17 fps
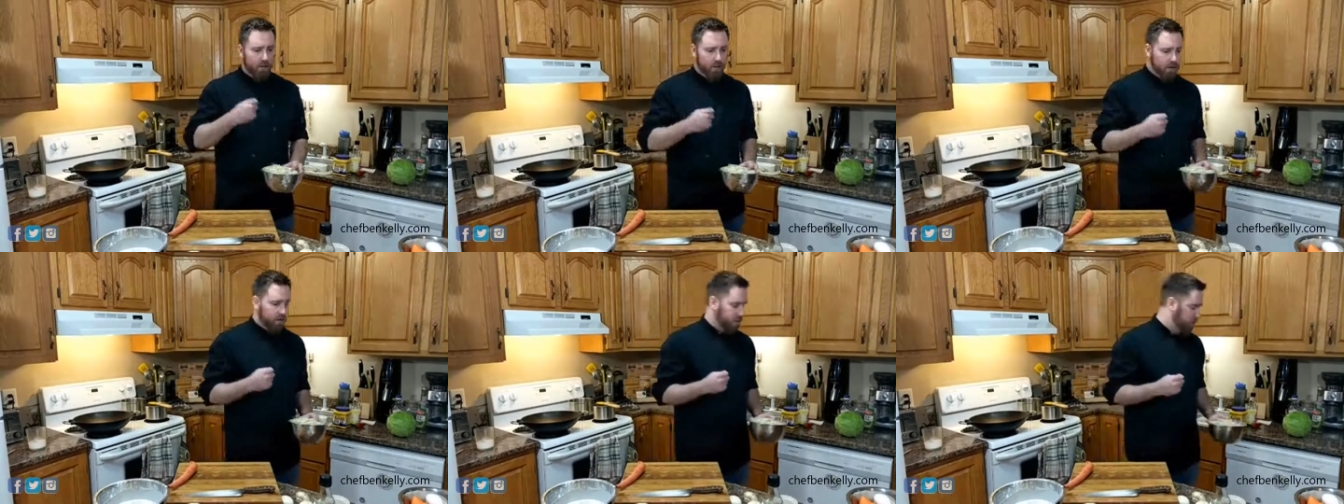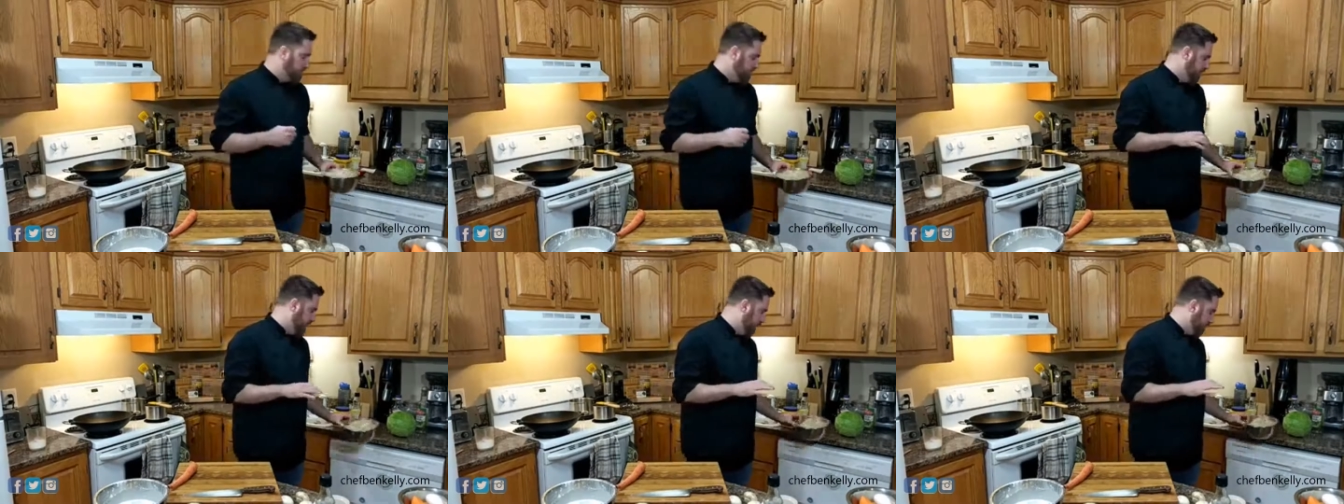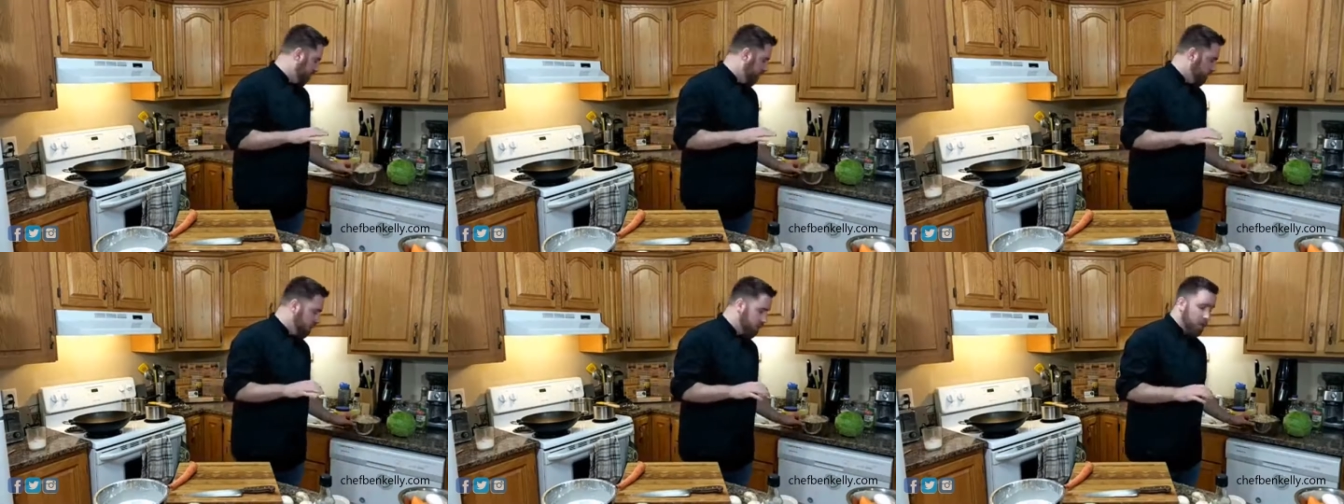We're going to cook
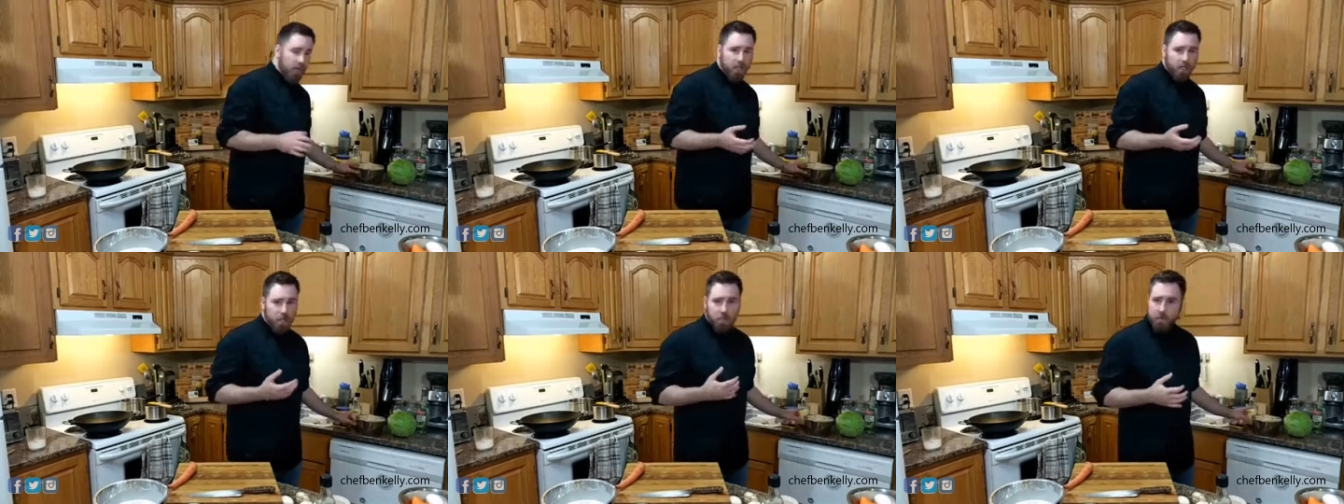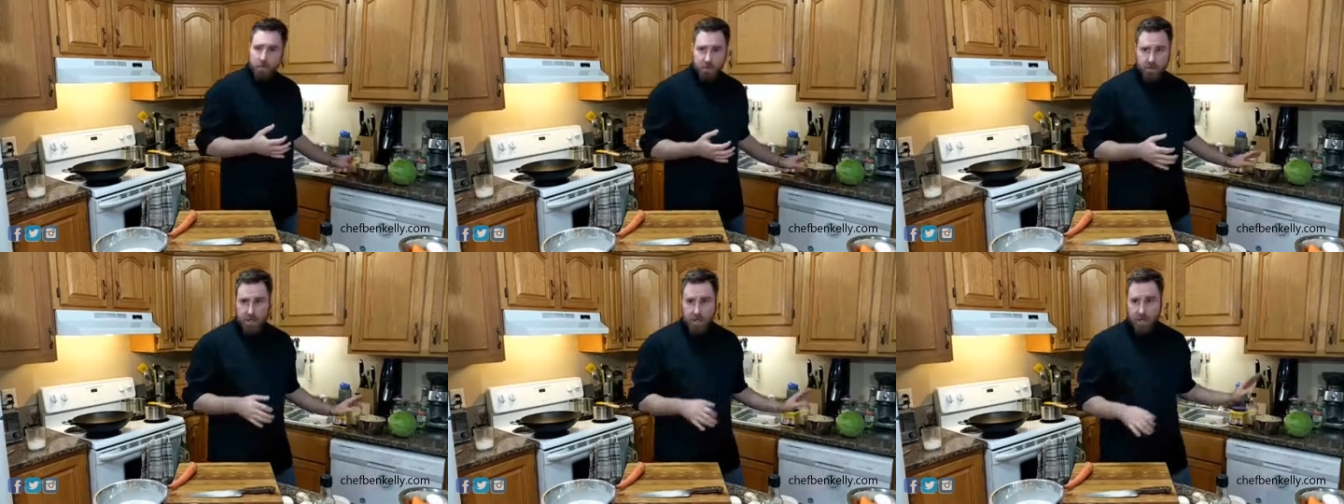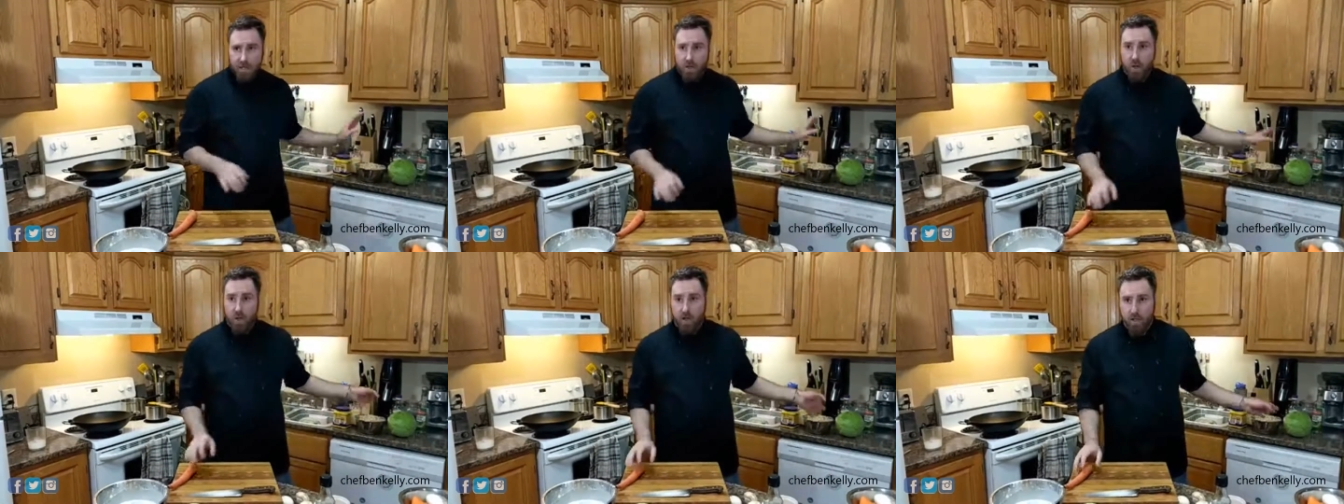down so it's not
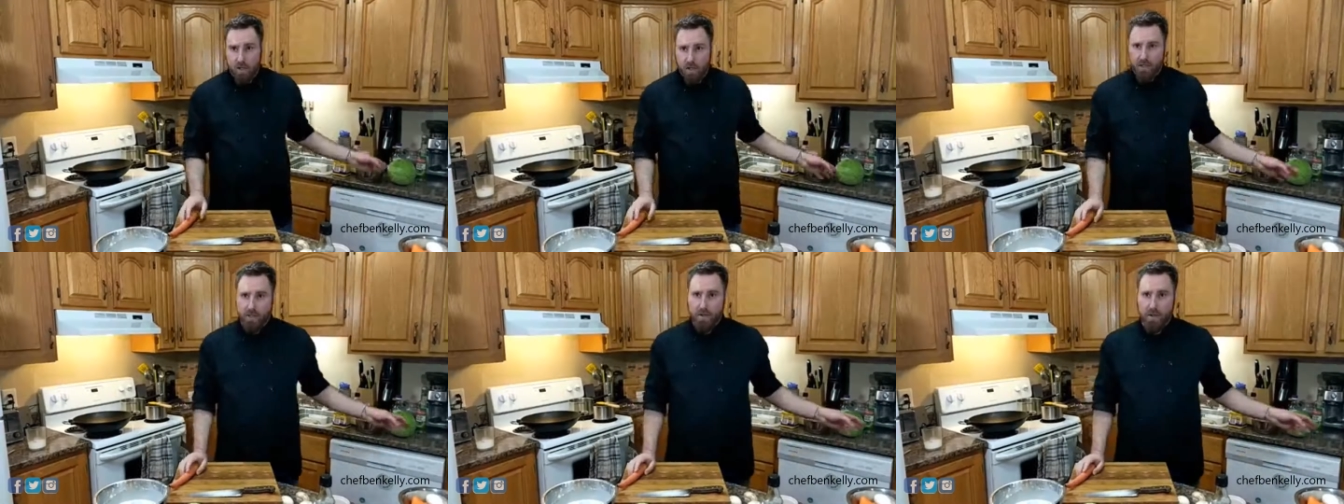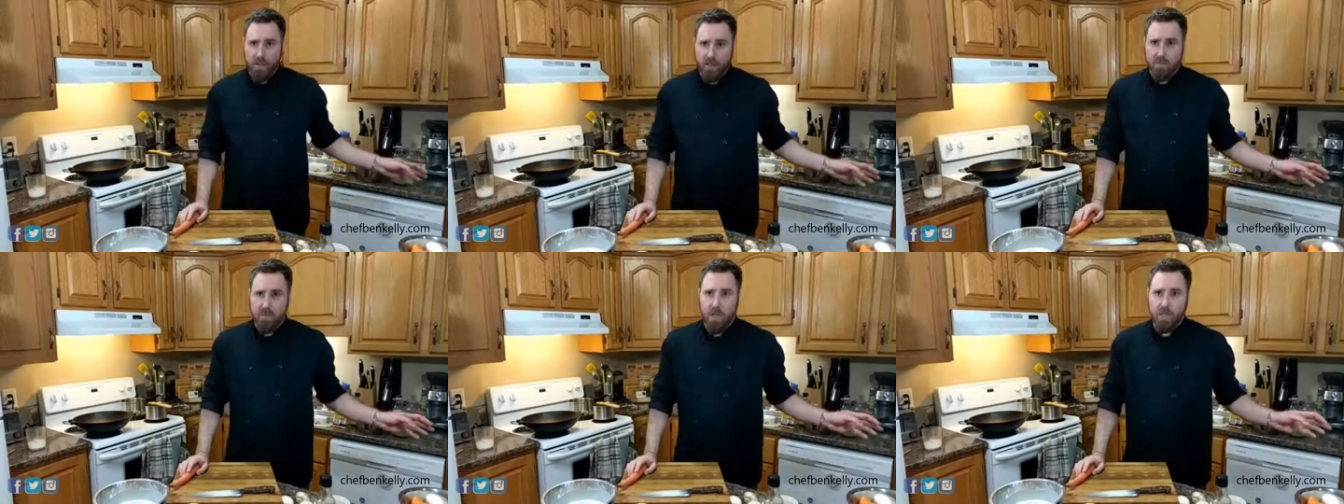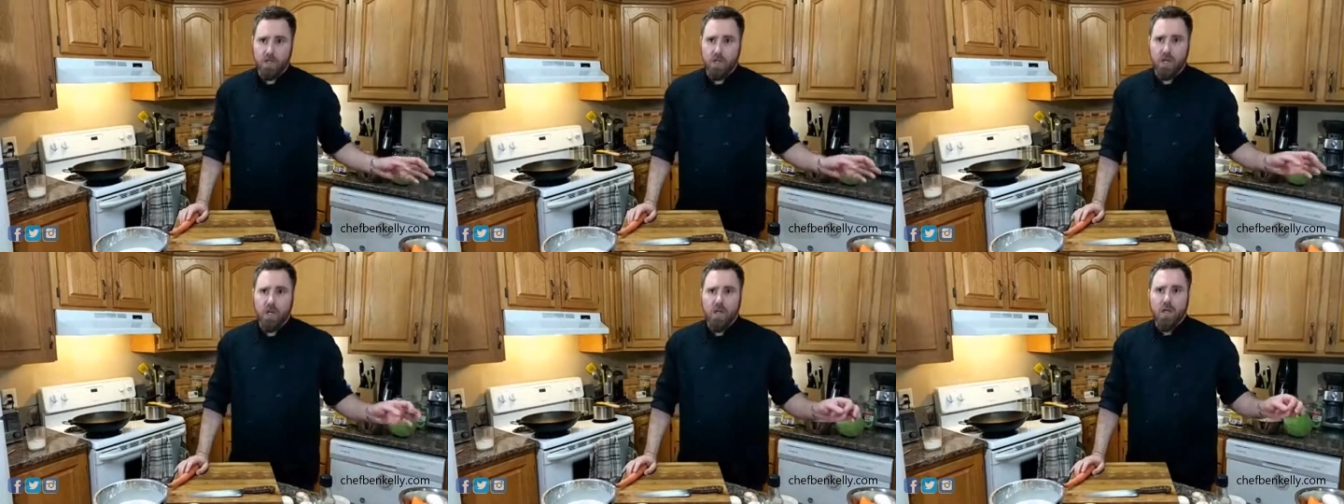going to look like nearly as
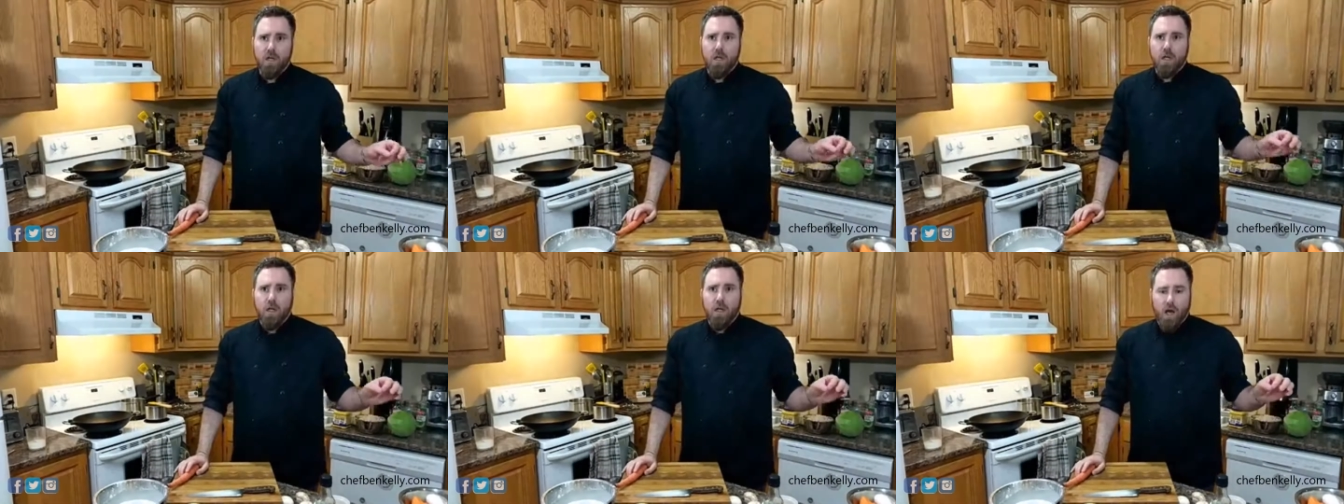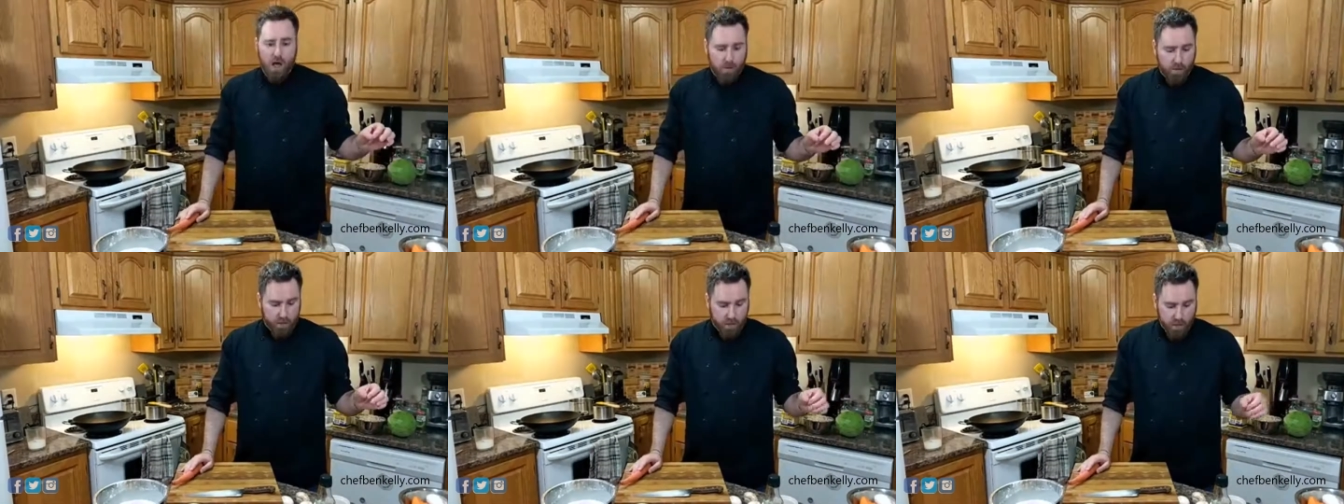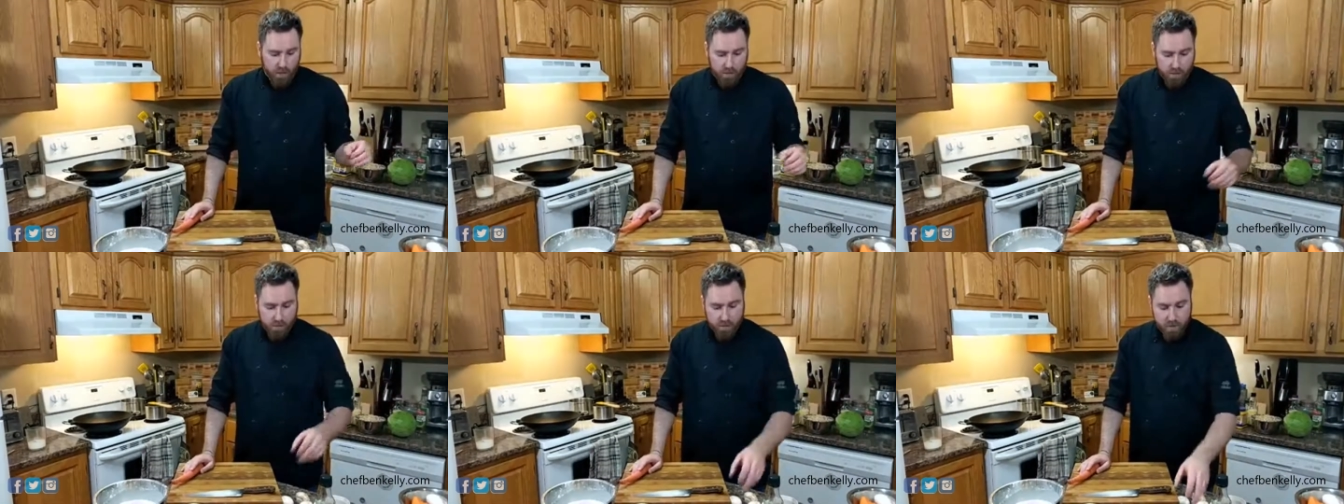much. We're going
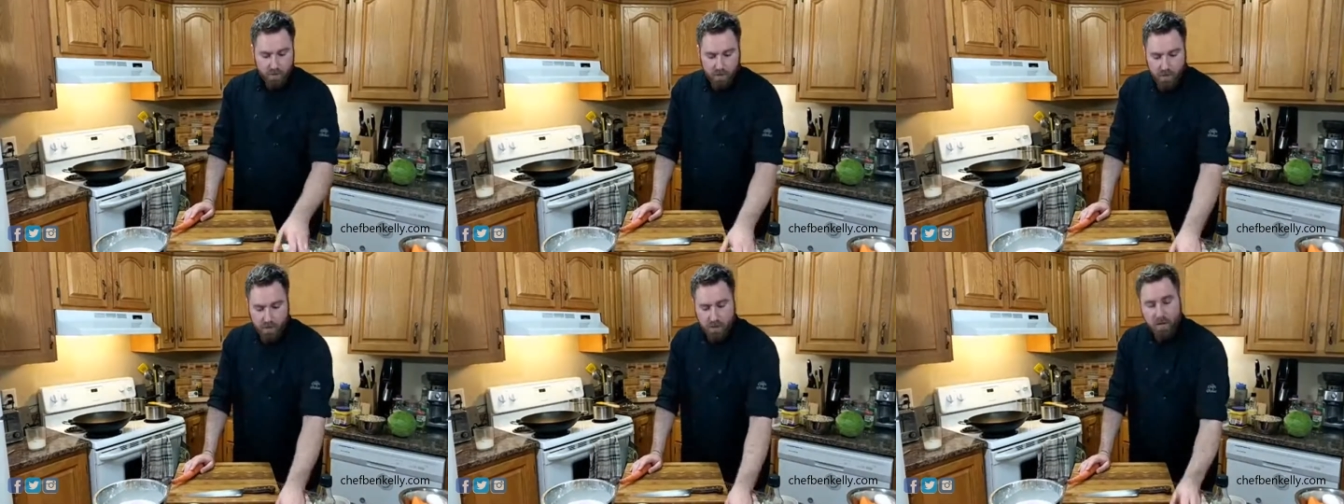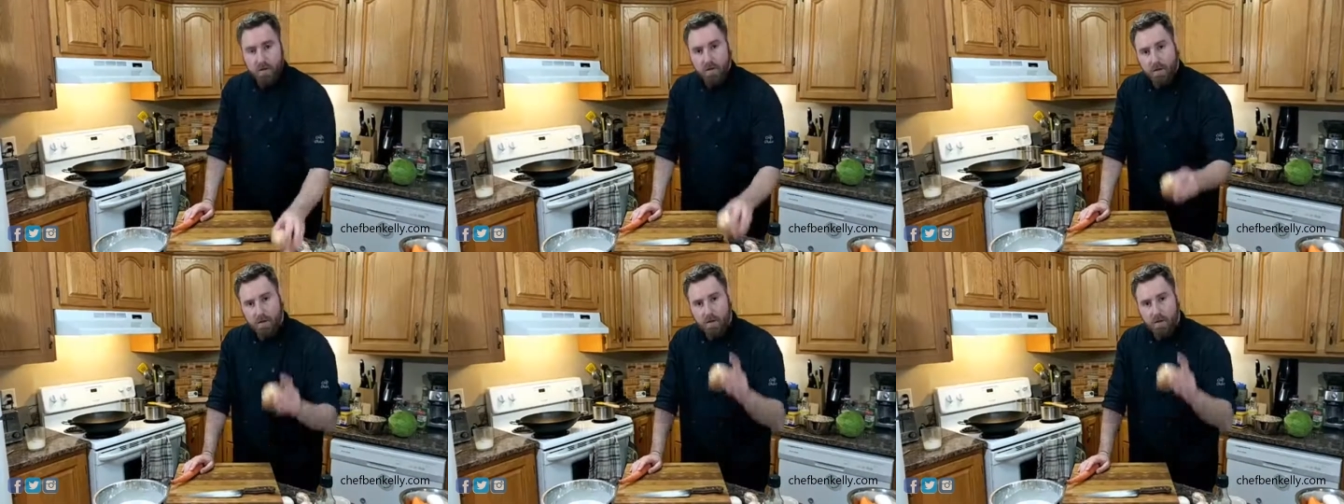to use